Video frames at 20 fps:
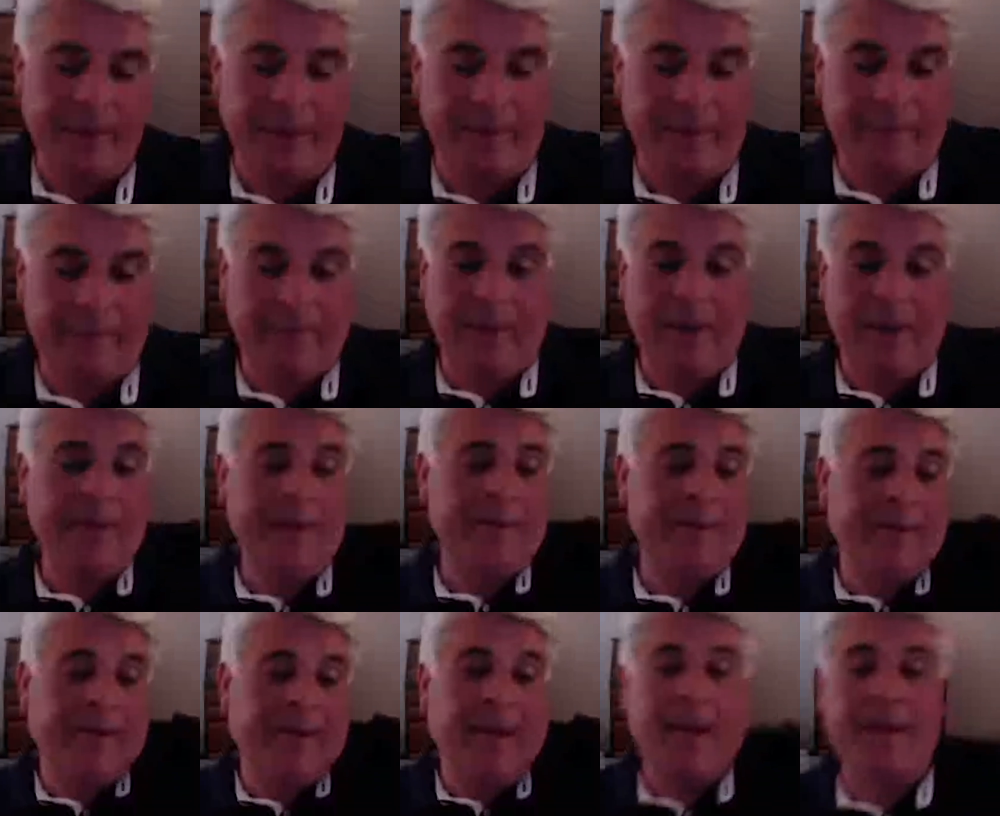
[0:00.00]

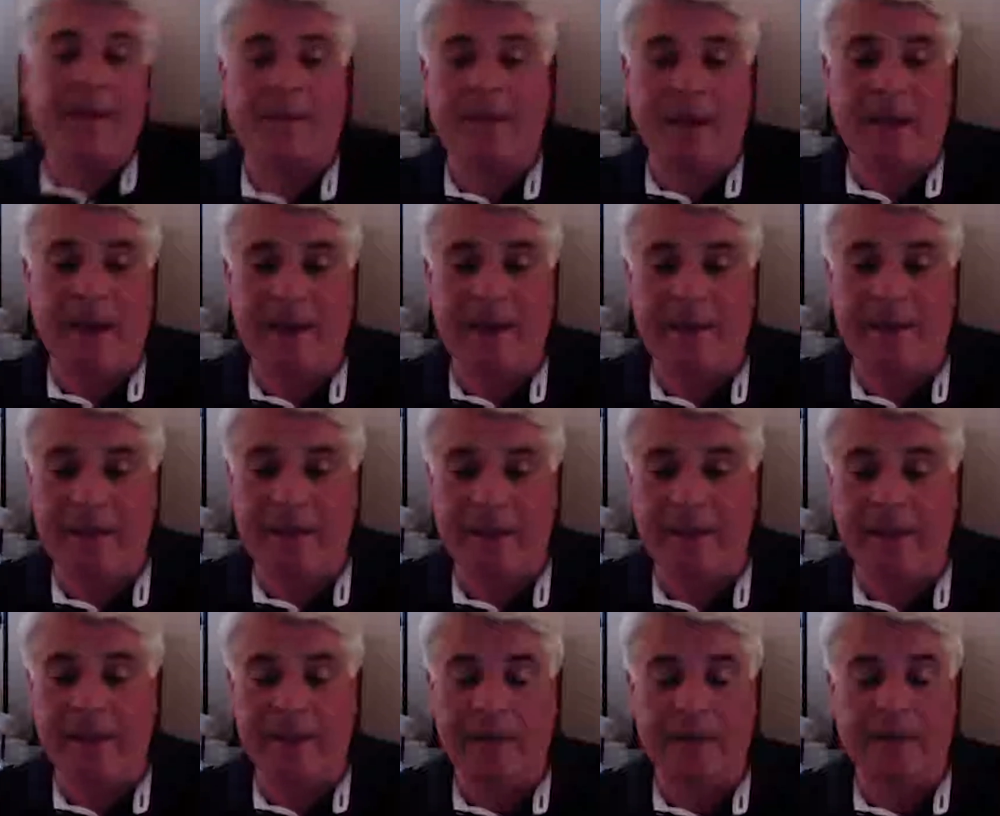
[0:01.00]
negate the idea
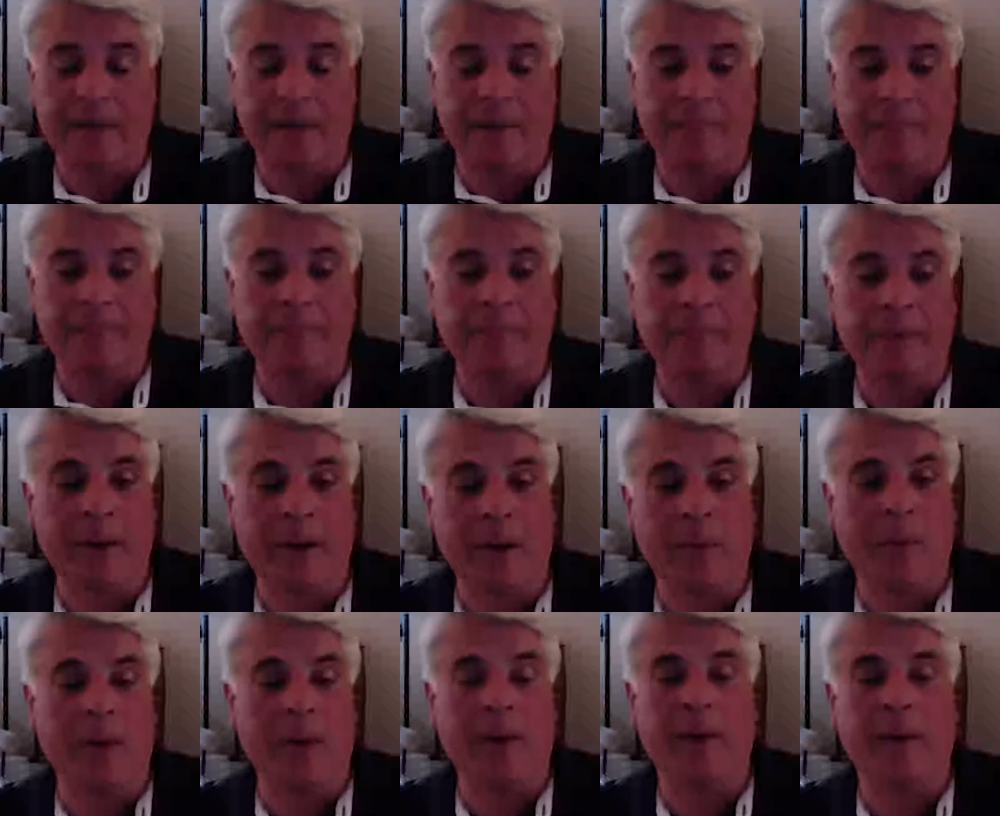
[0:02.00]
that
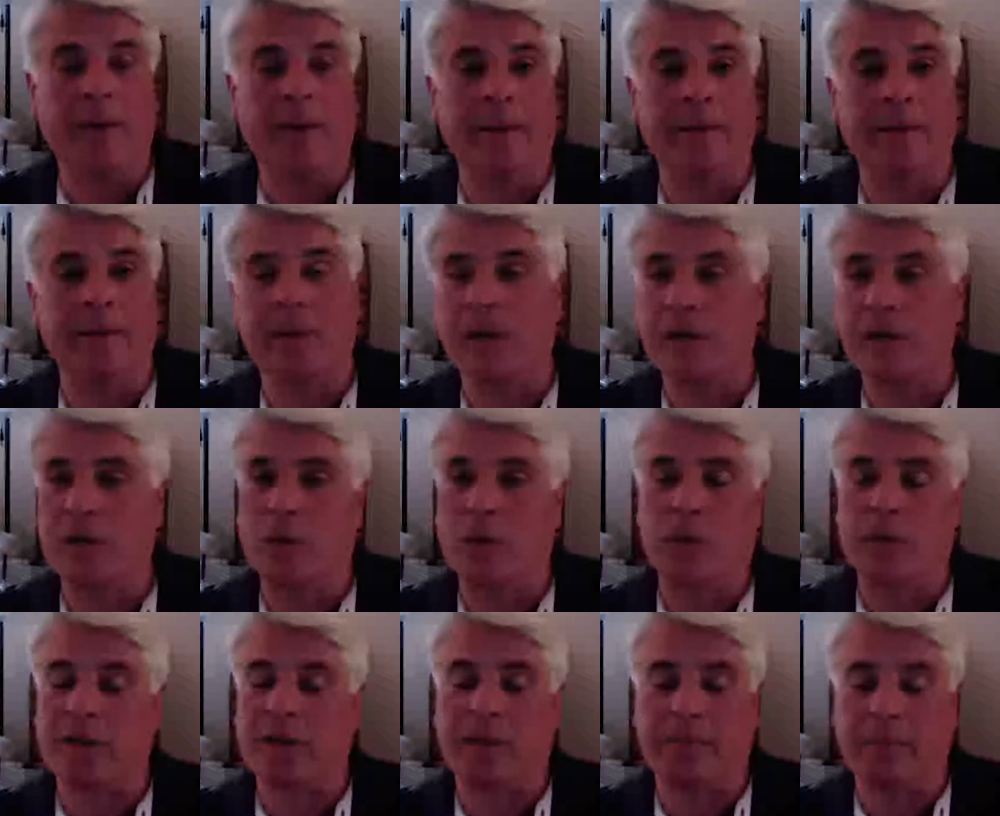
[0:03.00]
marijuana and test scores
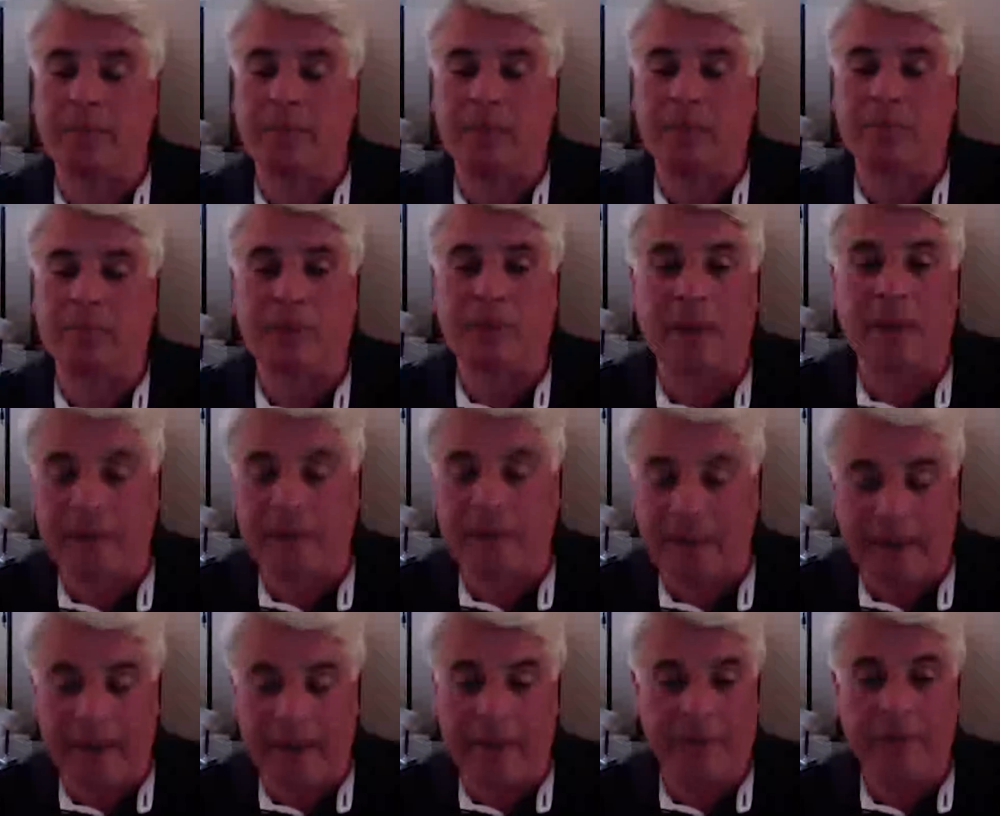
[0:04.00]
can be linked together.